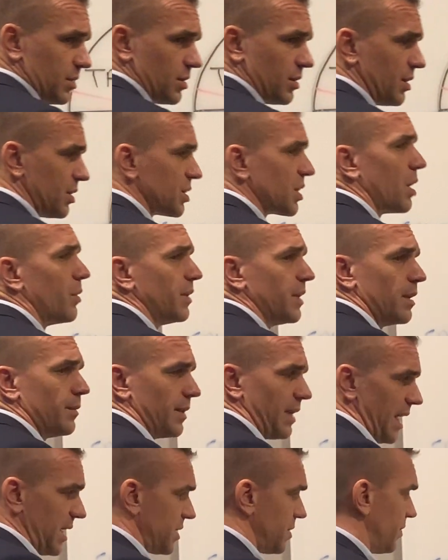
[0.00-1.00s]
2 years ago we did
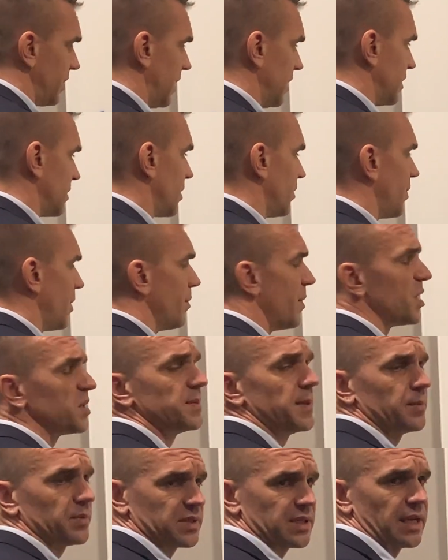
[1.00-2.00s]
it, last year we did. So, but most
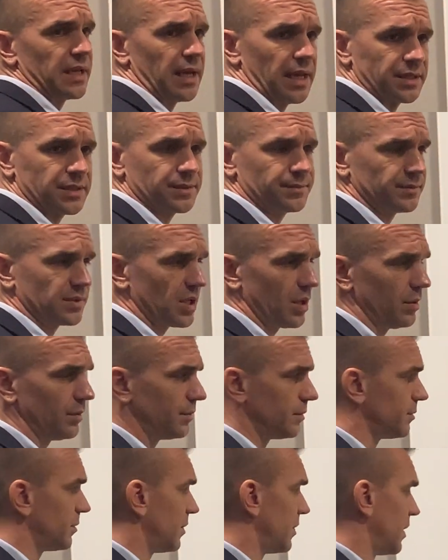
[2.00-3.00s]
people say yes. So
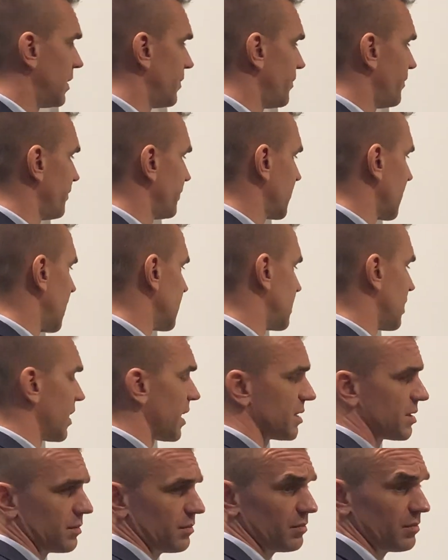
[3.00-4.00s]
that's okay.
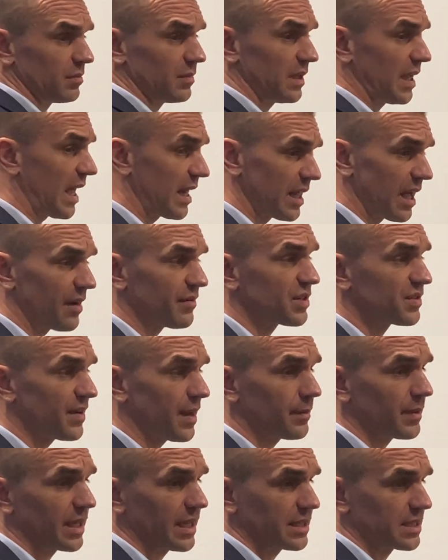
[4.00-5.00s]
So yeah, the average
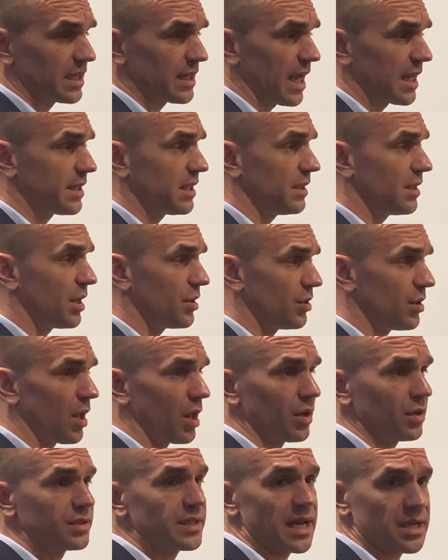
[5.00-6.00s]
family gets a
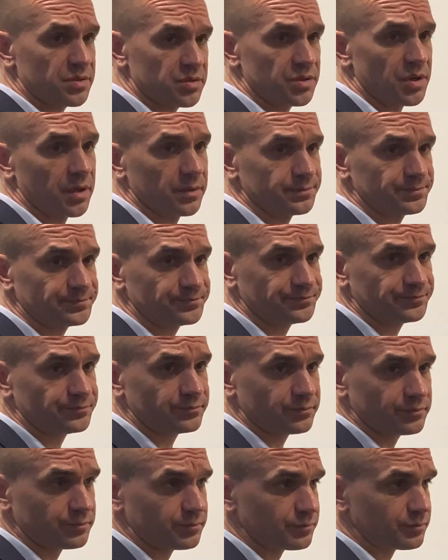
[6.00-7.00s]
$1,900 tax return.
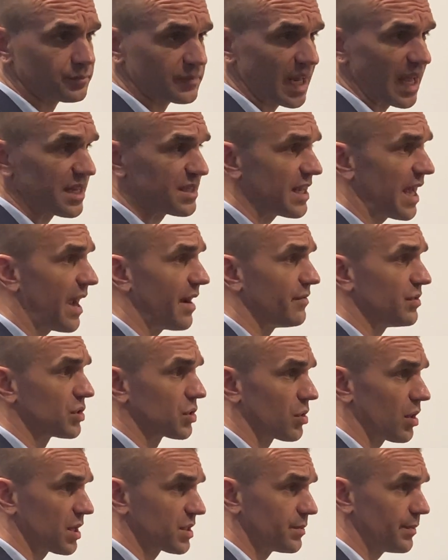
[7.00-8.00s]
That's average
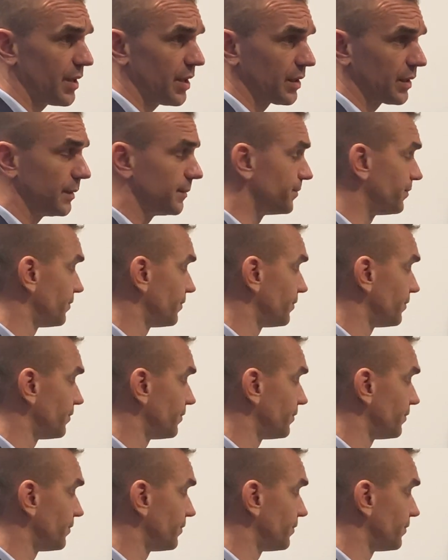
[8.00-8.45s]
across America.